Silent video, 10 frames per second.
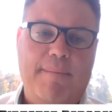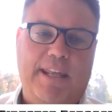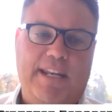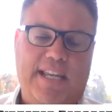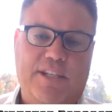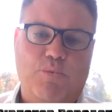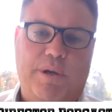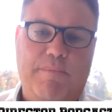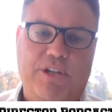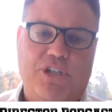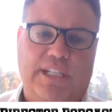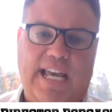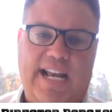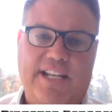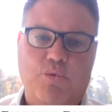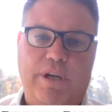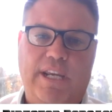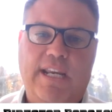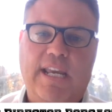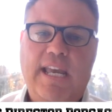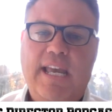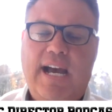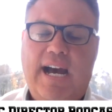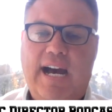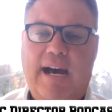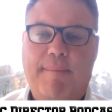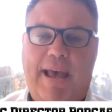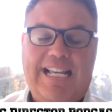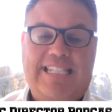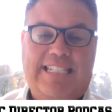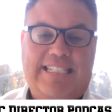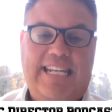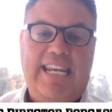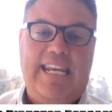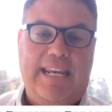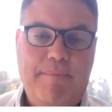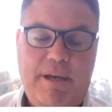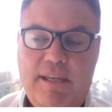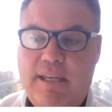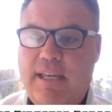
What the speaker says: And as we mentioned last week, as a team,